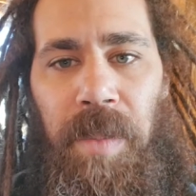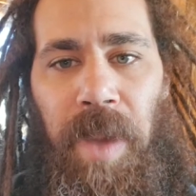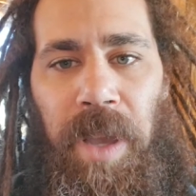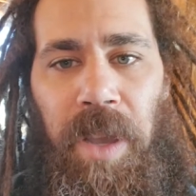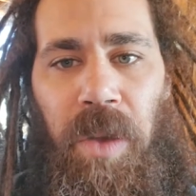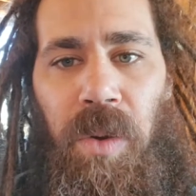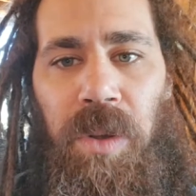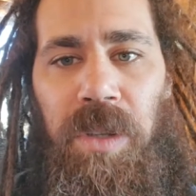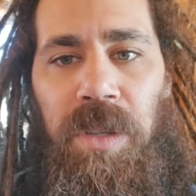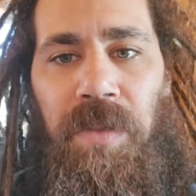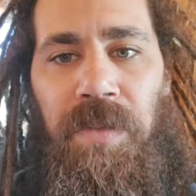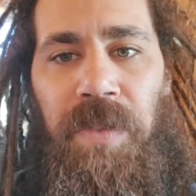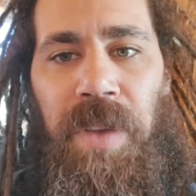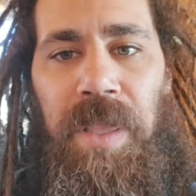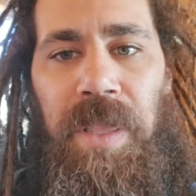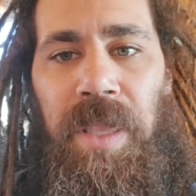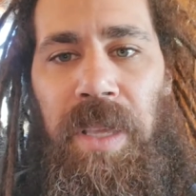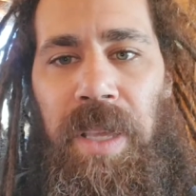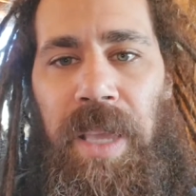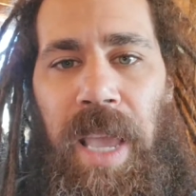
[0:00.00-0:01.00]
I going to
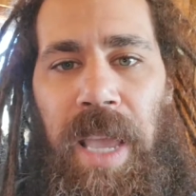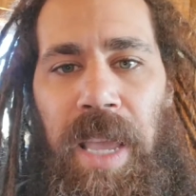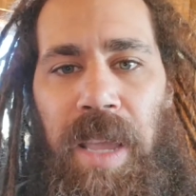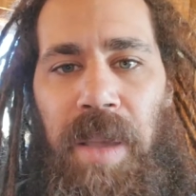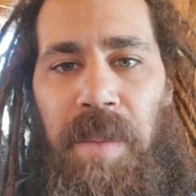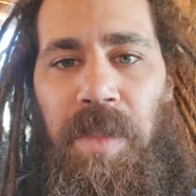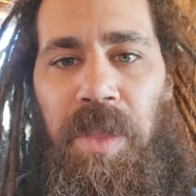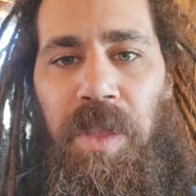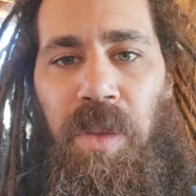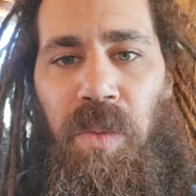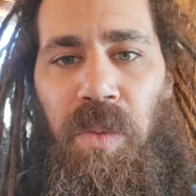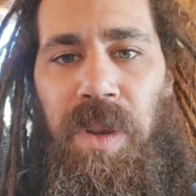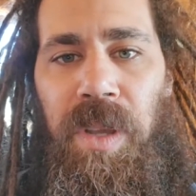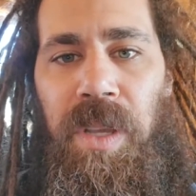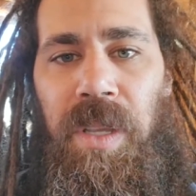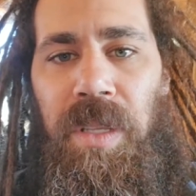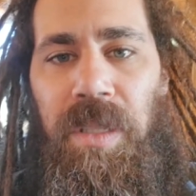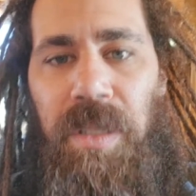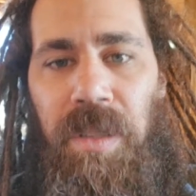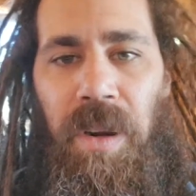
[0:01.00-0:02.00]
vent the
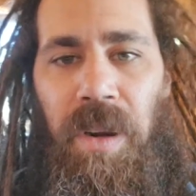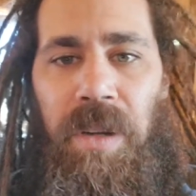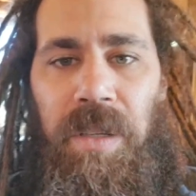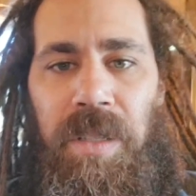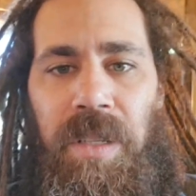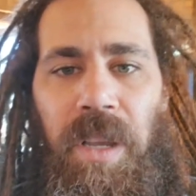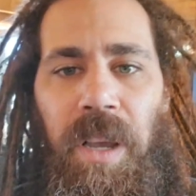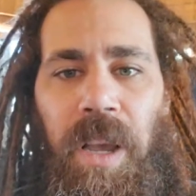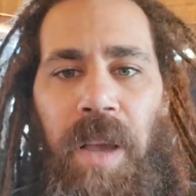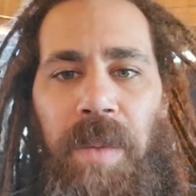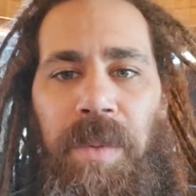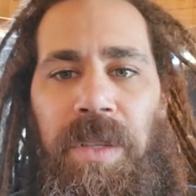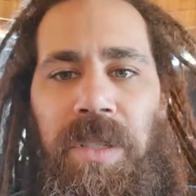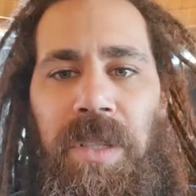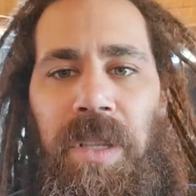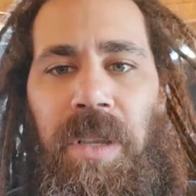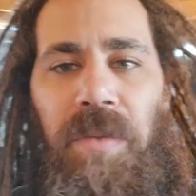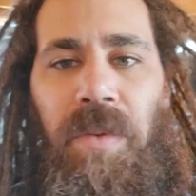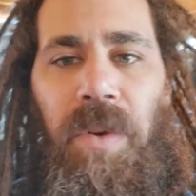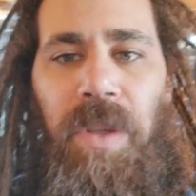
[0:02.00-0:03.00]
KM3s? RC Hobby
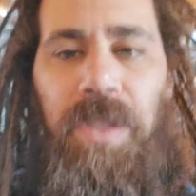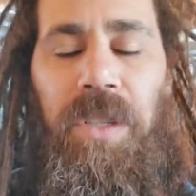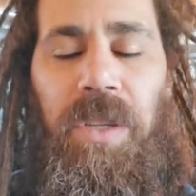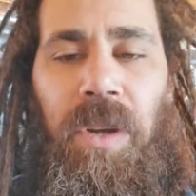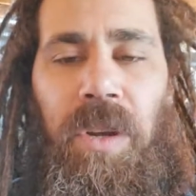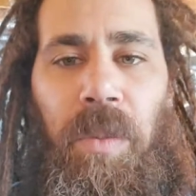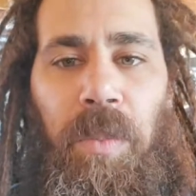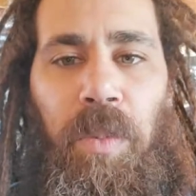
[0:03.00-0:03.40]
Steve wants to know.